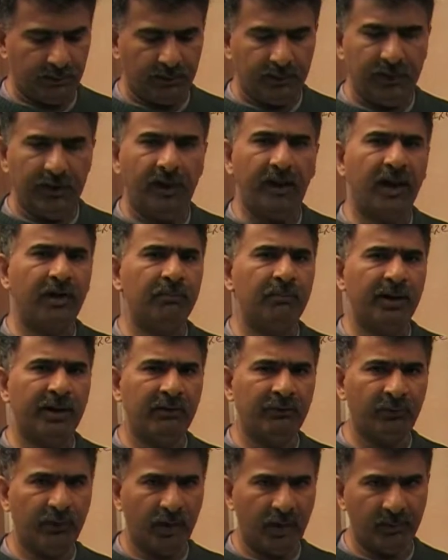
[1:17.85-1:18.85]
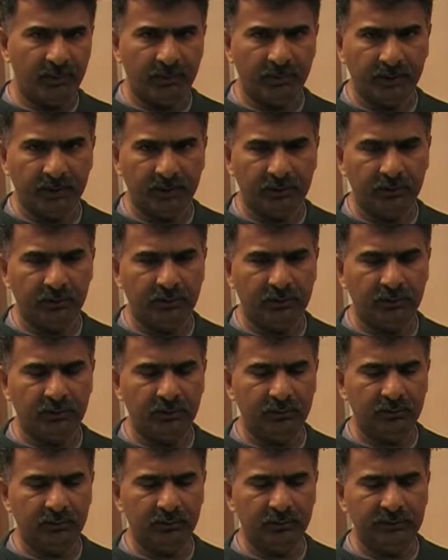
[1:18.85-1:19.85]
they're not meant for everybody those are
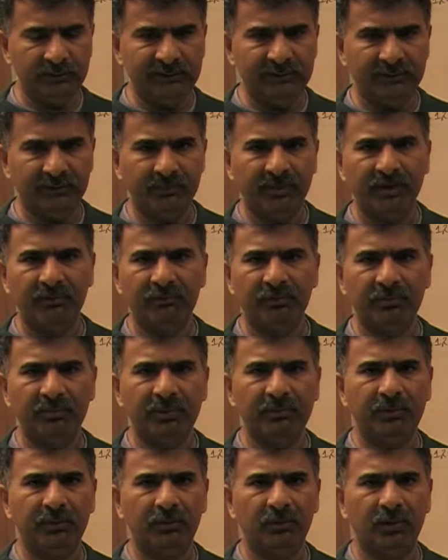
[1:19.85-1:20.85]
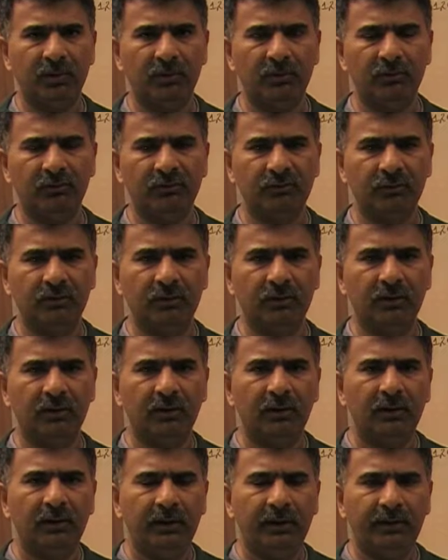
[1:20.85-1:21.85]
those, those these are meant for people who are going to score
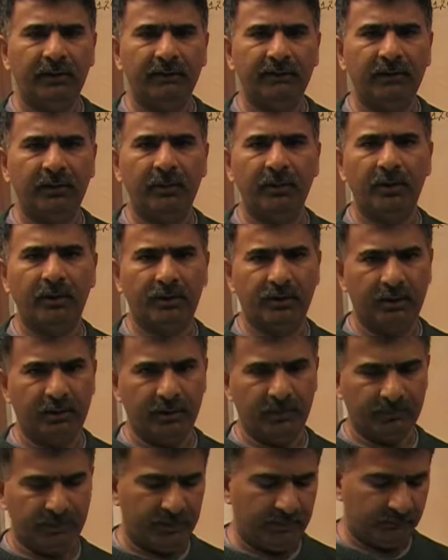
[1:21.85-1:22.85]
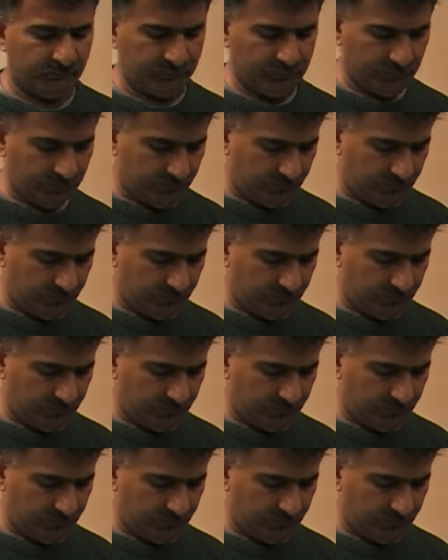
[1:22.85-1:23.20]
in the 700 and above